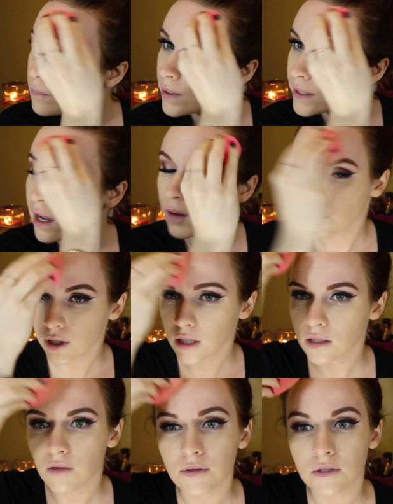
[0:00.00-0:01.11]
But yeah, I'm really
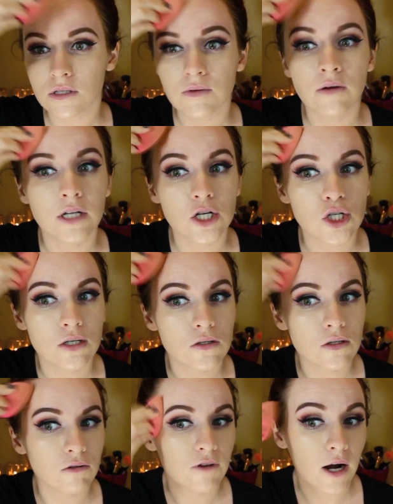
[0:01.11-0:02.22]
loving this foundation
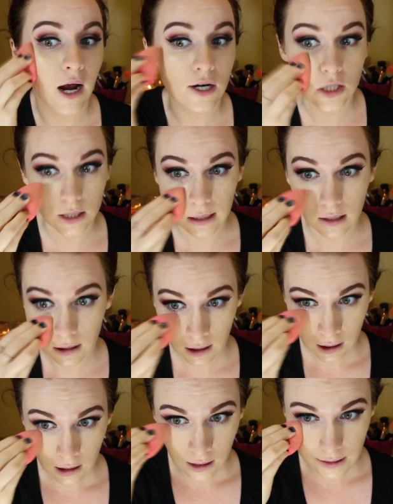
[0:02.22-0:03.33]
so far actually.
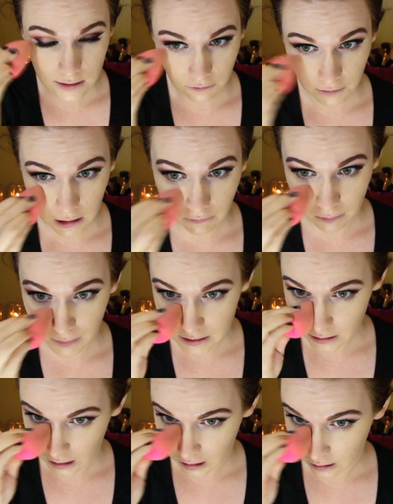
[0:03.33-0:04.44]
It's definitely giving my
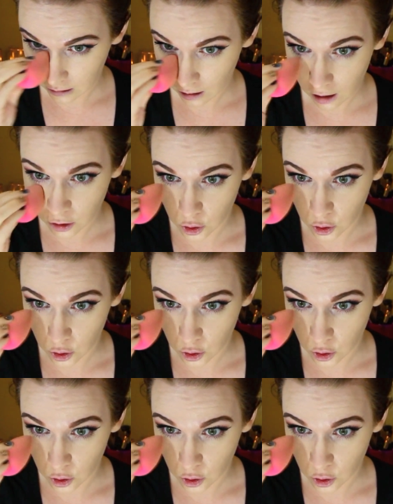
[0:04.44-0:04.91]
skin a